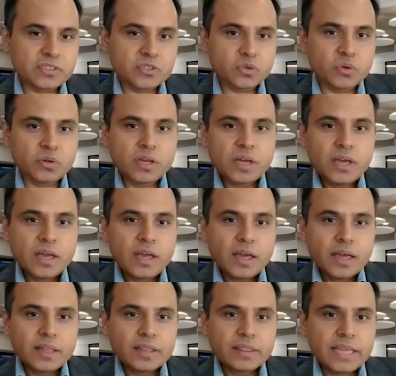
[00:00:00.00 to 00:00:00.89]
So
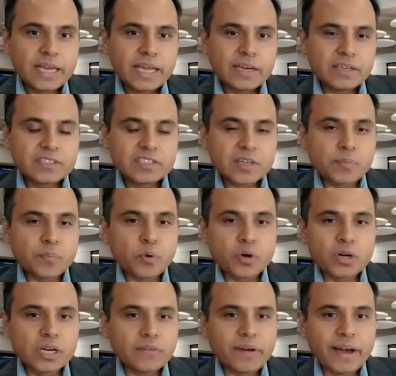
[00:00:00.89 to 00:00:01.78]
they
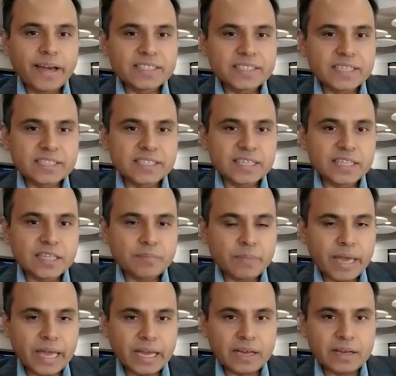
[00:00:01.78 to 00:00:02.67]
support devices that they
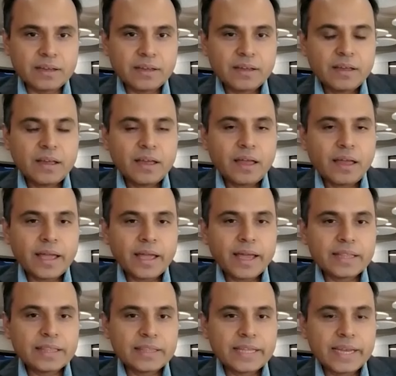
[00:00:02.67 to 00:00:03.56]
make,
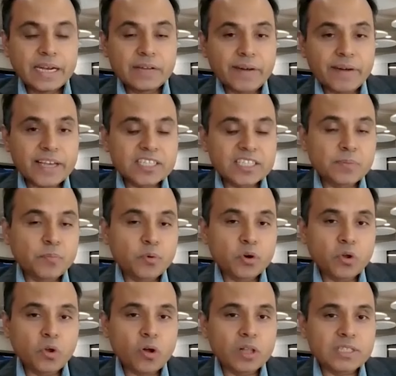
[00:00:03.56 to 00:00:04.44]
and their device
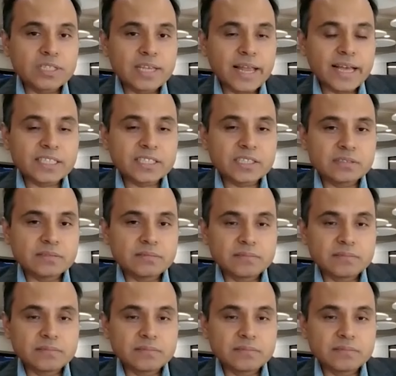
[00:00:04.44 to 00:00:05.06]
support calls last